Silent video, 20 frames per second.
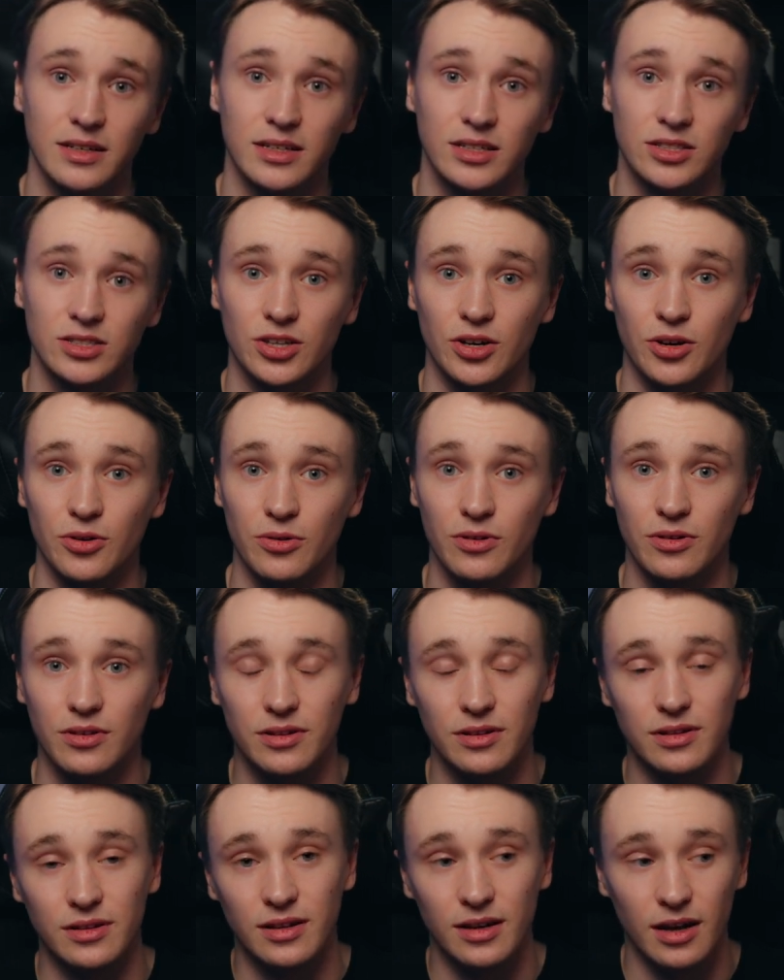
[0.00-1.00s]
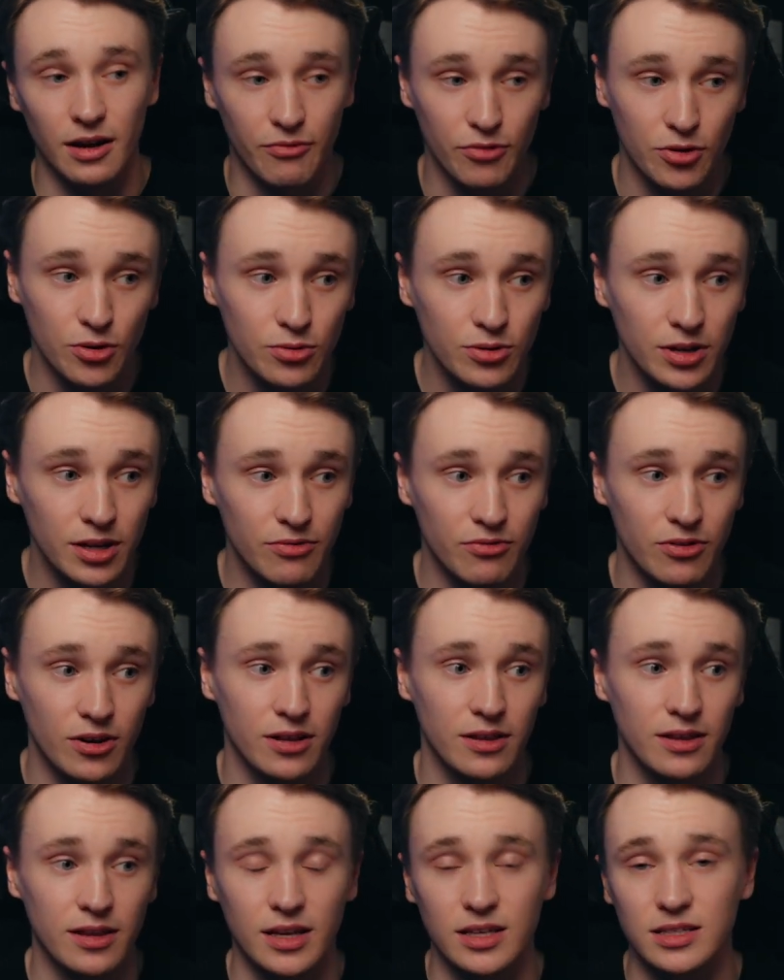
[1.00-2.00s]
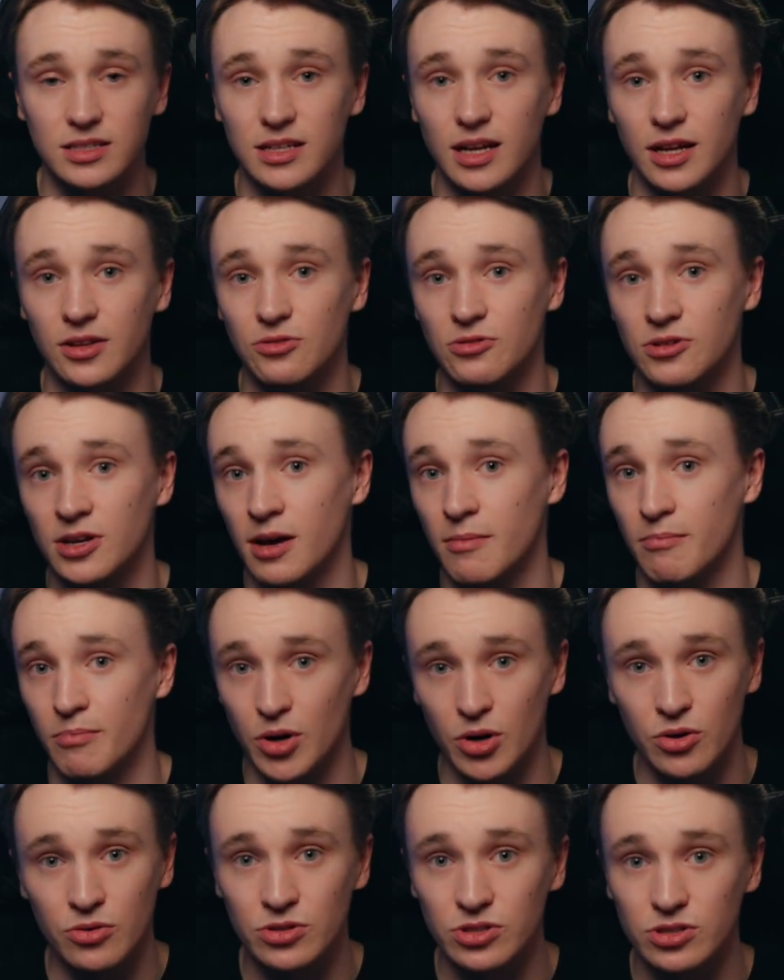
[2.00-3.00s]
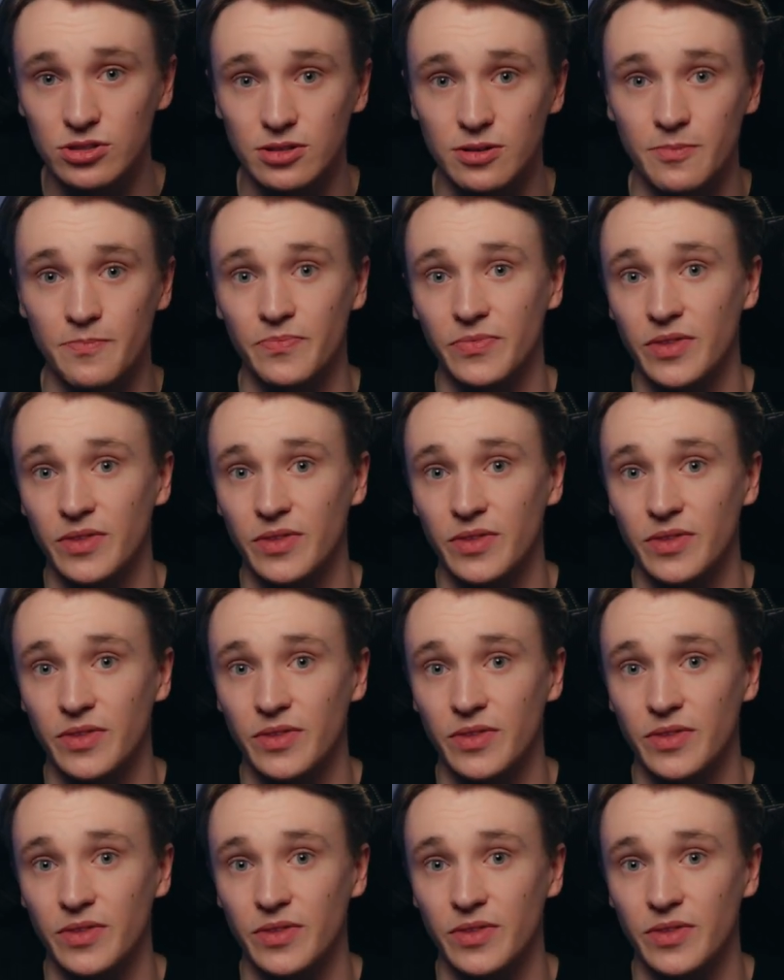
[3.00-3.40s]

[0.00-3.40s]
So a few different things that you can post.